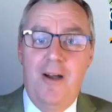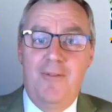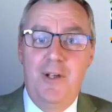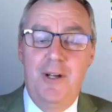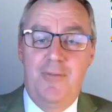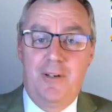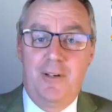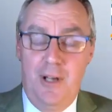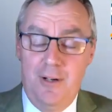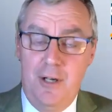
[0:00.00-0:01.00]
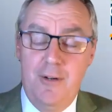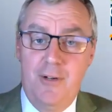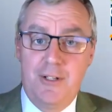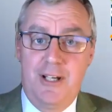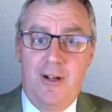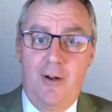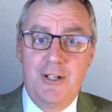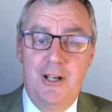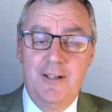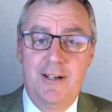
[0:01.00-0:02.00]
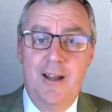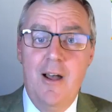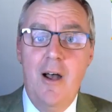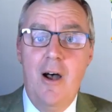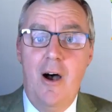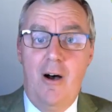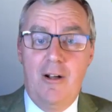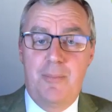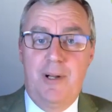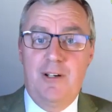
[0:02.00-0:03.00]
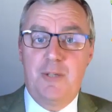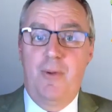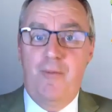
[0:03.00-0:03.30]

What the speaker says: of University College London Hospitals.